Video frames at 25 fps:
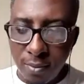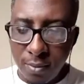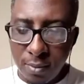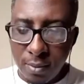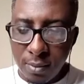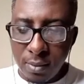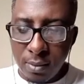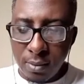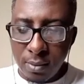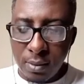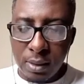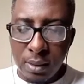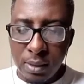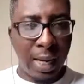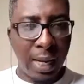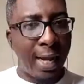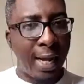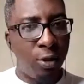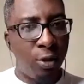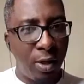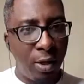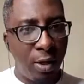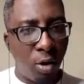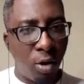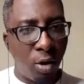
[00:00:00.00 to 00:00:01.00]
I do a lot of
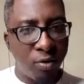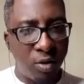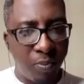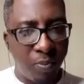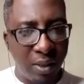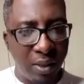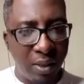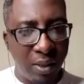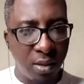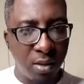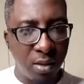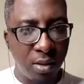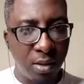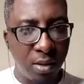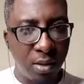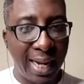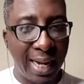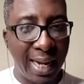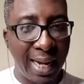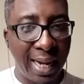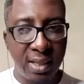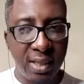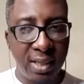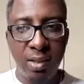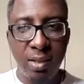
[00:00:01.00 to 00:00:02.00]
speaking. Like this
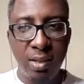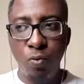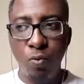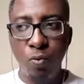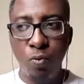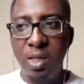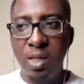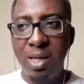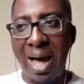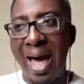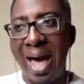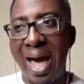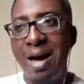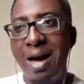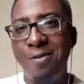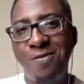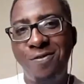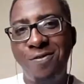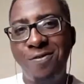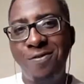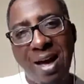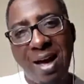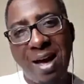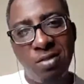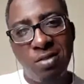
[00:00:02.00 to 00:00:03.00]
week, I have 5
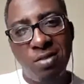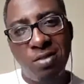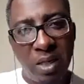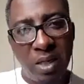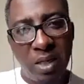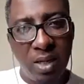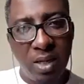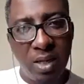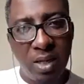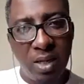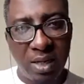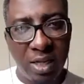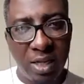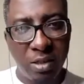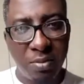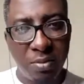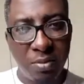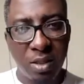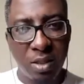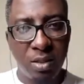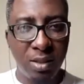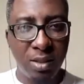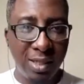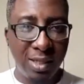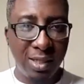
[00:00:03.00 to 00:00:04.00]
speaking engagements.
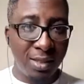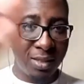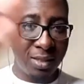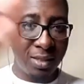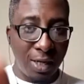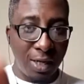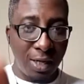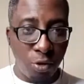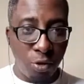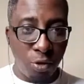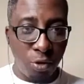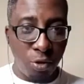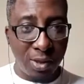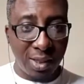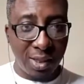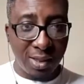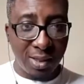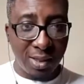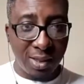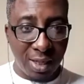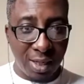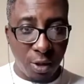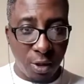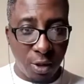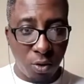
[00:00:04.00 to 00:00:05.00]
Yours is the
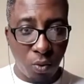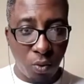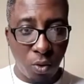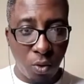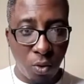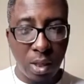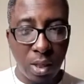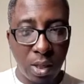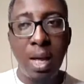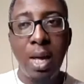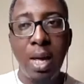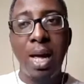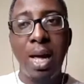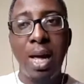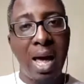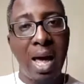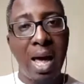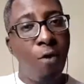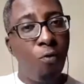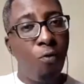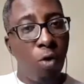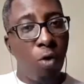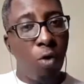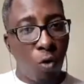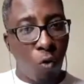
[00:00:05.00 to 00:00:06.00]
second one. I have
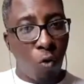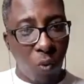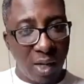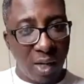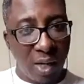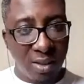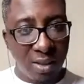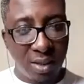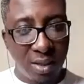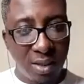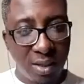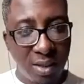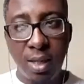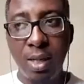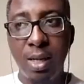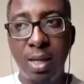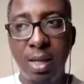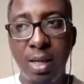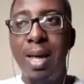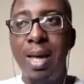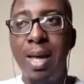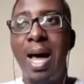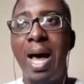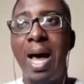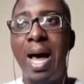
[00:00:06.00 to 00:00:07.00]
one on Wednesday.
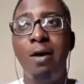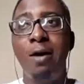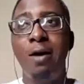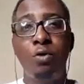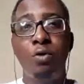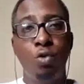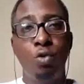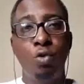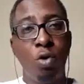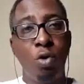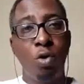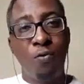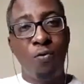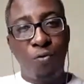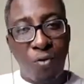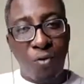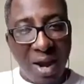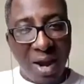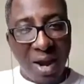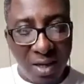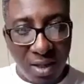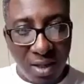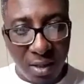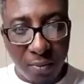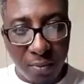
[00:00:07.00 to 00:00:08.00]
I have 2 on
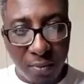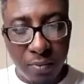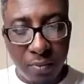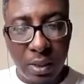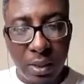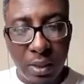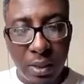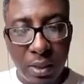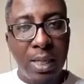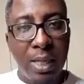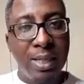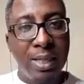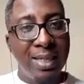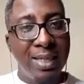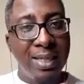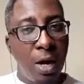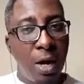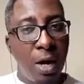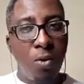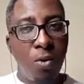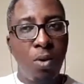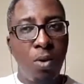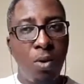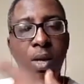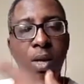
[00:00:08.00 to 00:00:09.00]
Friday.
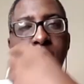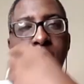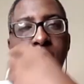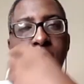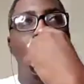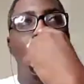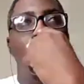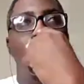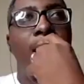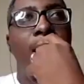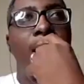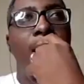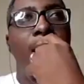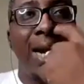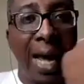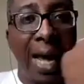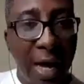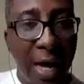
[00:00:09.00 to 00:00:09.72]
Now, and I had